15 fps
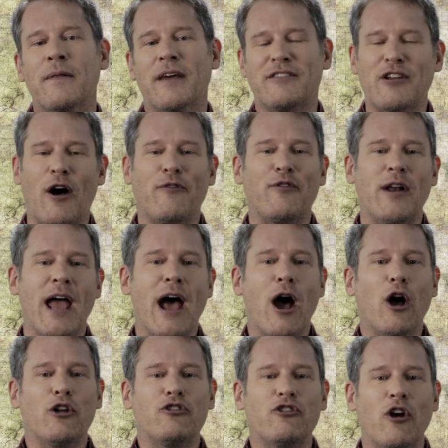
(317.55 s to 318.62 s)
That's all for
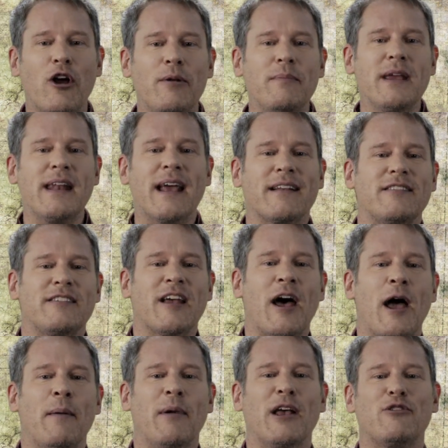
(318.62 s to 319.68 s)
now. Join me next
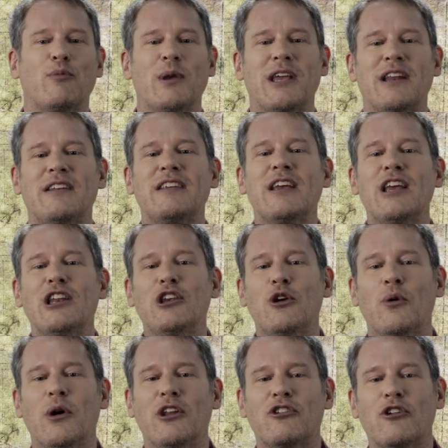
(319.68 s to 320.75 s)
time as we
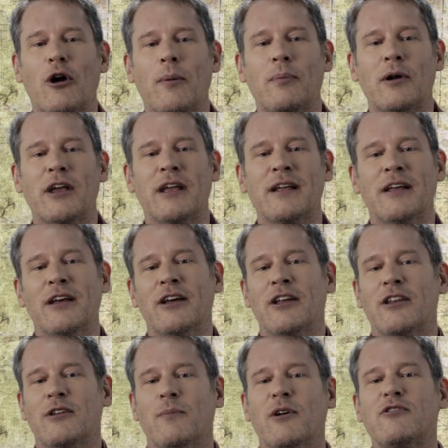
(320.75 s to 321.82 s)
continue interpreting
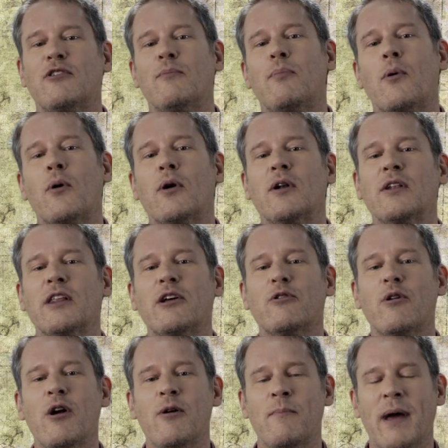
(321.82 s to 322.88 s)
the most important
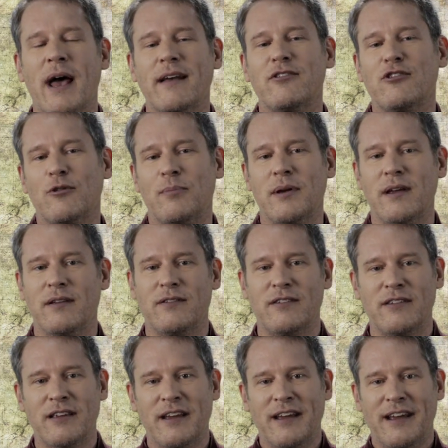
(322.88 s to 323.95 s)
literary
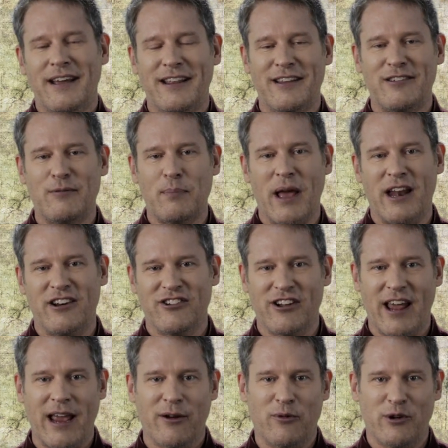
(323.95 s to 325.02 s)
masterpiece in the Spanish
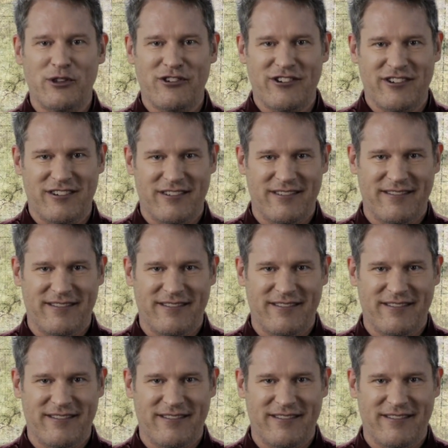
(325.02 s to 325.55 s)
language.